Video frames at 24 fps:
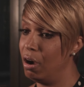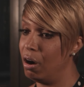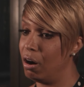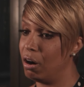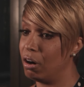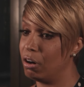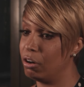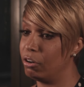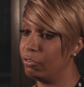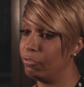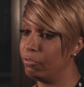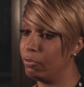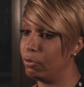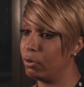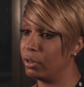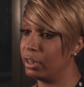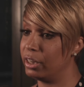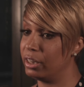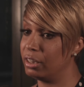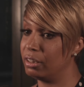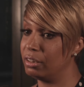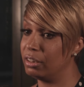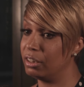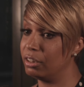are
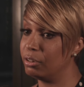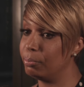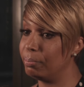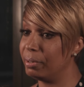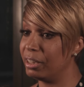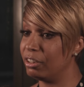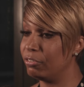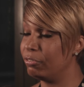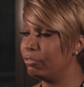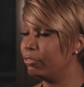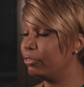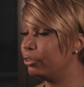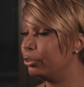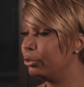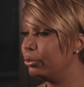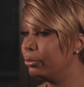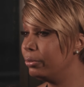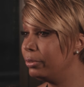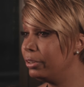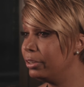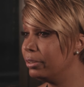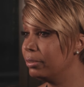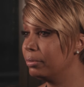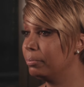afforded a little bit of
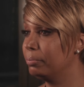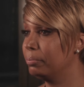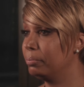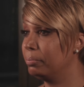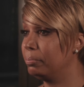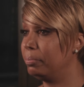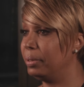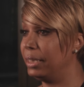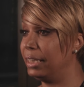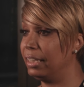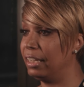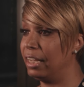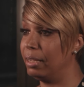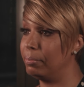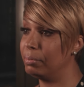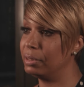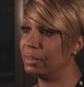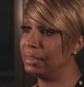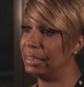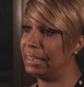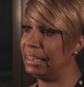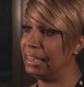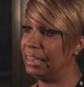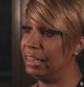food, being able
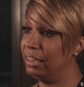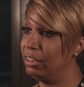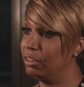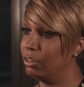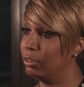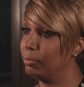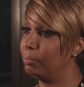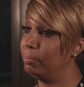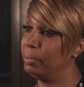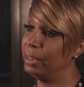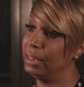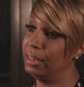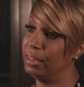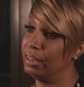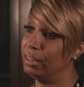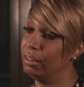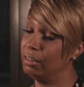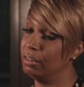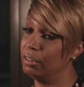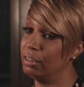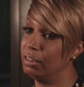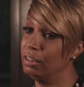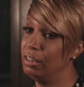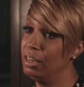to eat, or
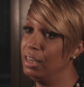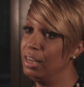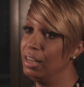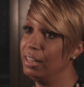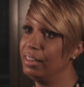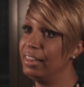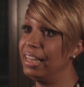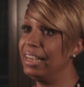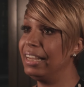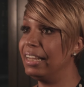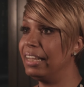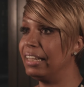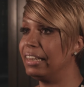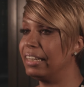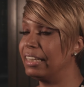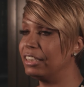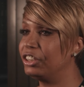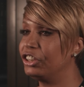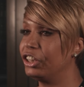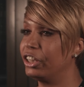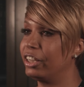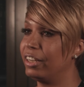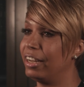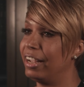thinking
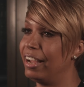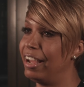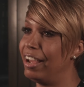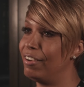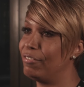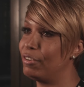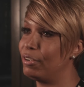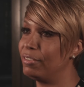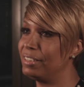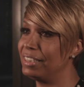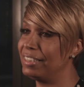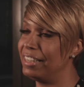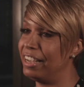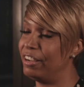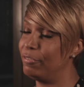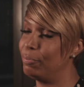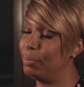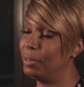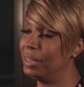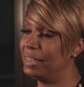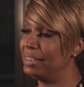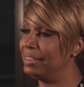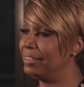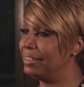that you're going to have a safe
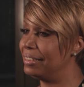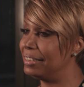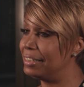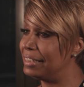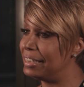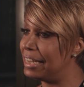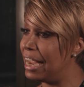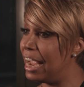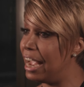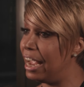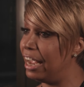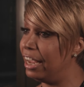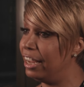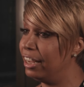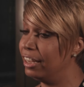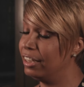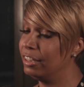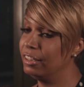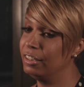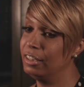place to stay,